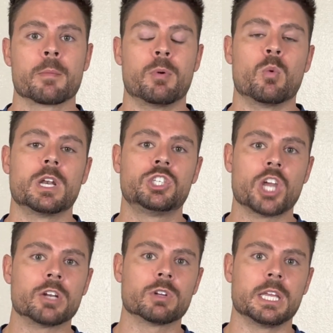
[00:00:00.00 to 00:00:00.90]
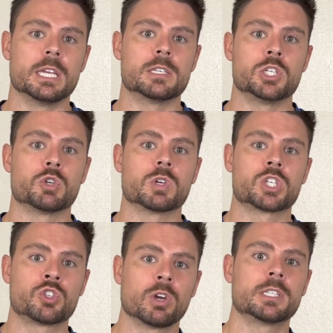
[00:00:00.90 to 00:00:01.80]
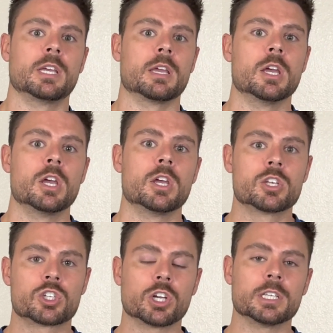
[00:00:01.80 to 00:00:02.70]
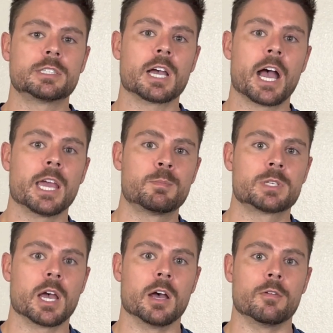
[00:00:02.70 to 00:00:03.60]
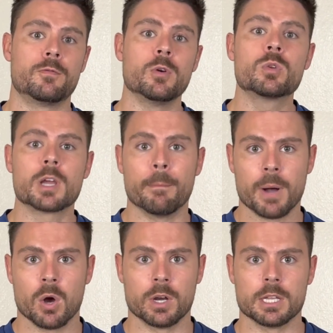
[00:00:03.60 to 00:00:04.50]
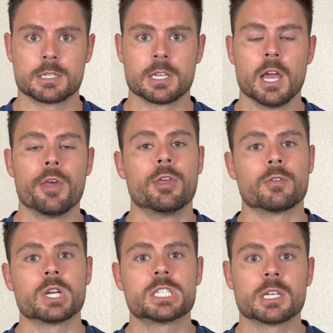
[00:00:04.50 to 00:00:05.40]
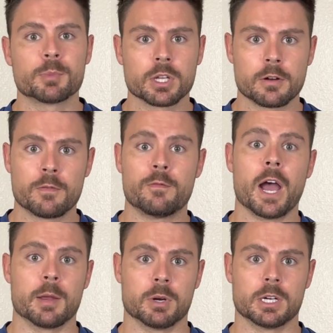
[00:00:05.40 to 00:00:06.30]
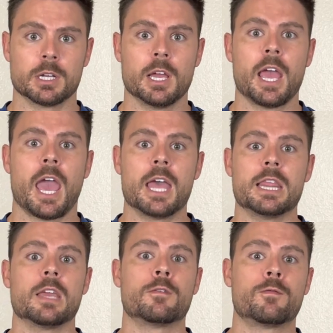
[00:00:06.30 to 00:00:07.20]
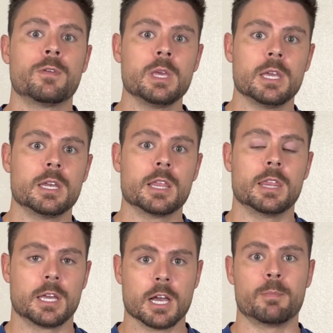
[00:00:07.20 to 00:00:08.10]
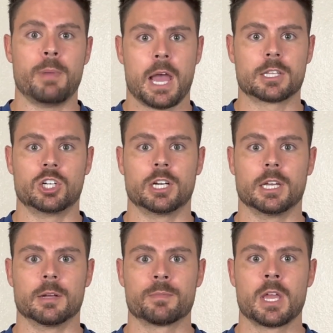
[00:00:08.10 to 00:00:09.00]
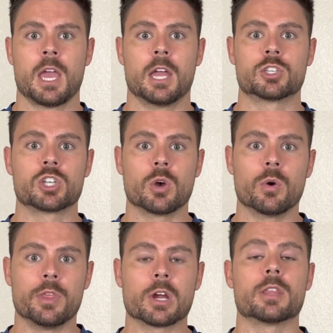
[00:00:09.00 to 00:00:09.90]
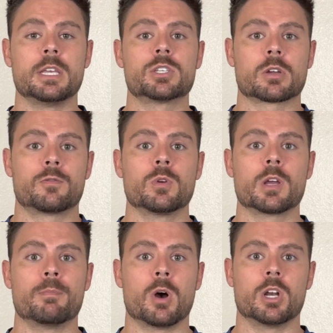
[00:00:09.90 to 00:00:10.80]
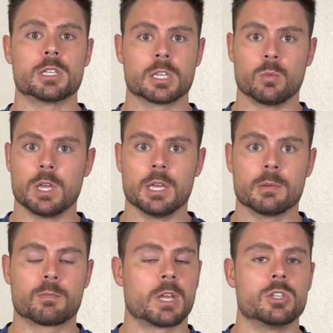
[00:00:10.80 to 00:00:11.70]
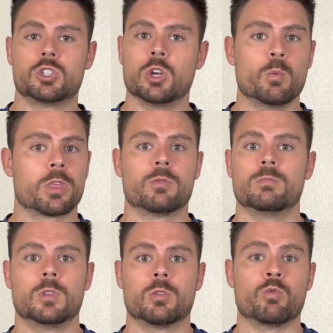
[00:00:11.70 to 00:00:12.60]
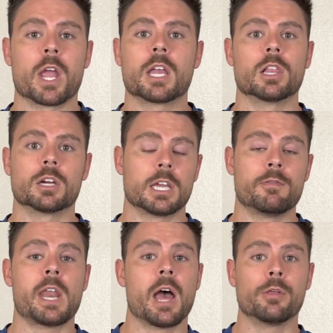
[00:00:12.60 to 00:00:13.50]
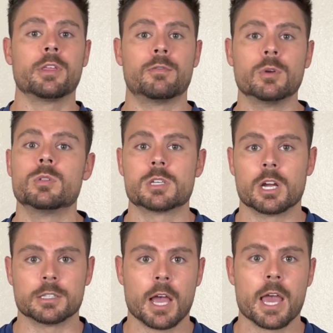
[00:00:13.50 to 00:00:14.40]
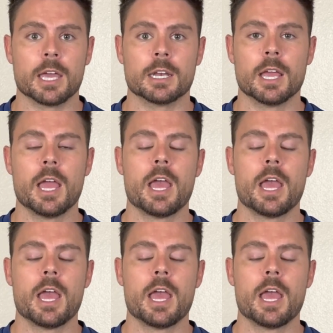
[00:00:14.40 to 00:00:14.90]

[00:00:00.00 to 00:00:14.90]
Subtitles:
But what it generally is you're restricting certain types of food components. They're very similar to fiber, and they feed the gut bacteria. And so these are food components that we consume with regular, even healthy foods in our diet